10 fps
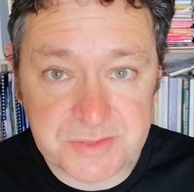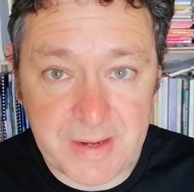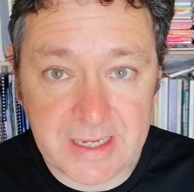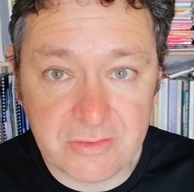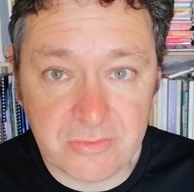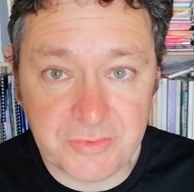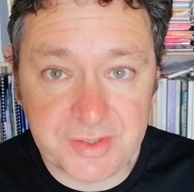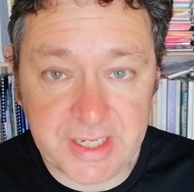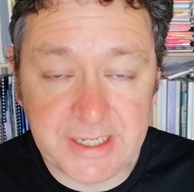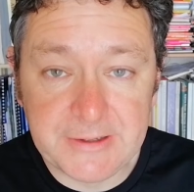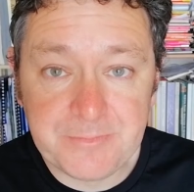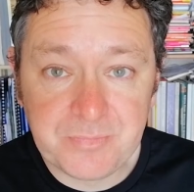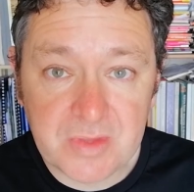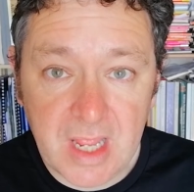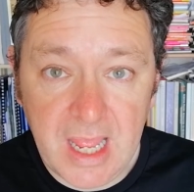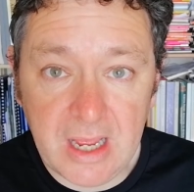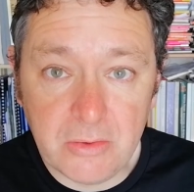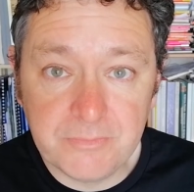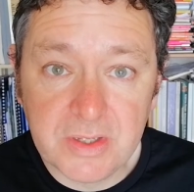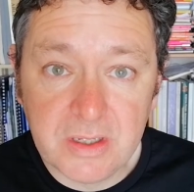Bangor-on-Dee.
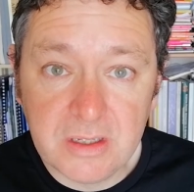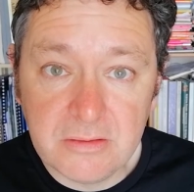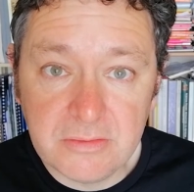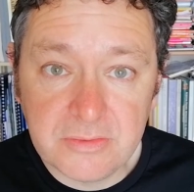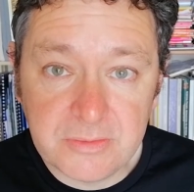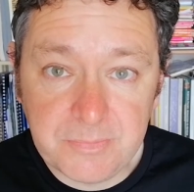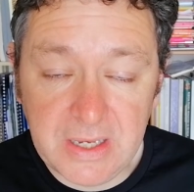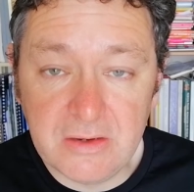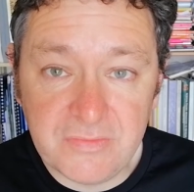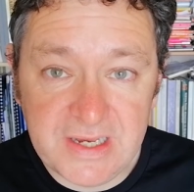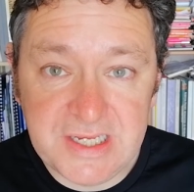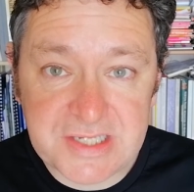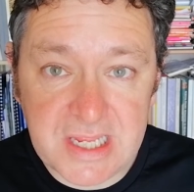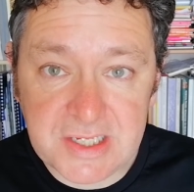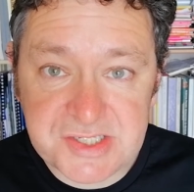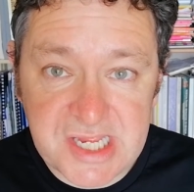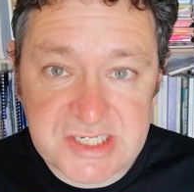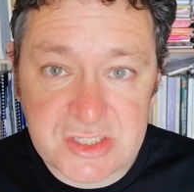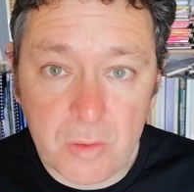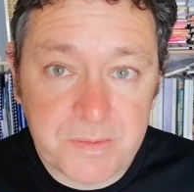How the Pillar of Elyseg is
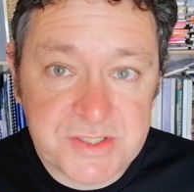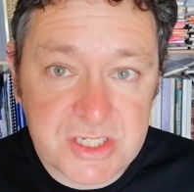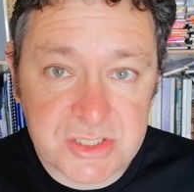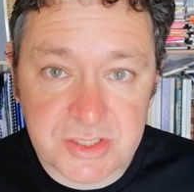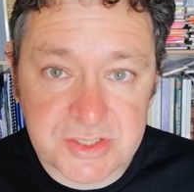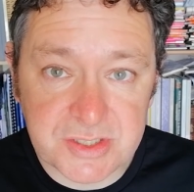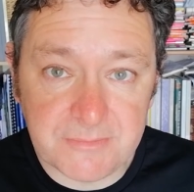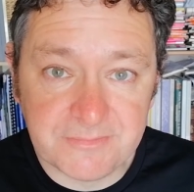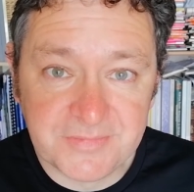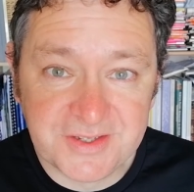set in opposition to them.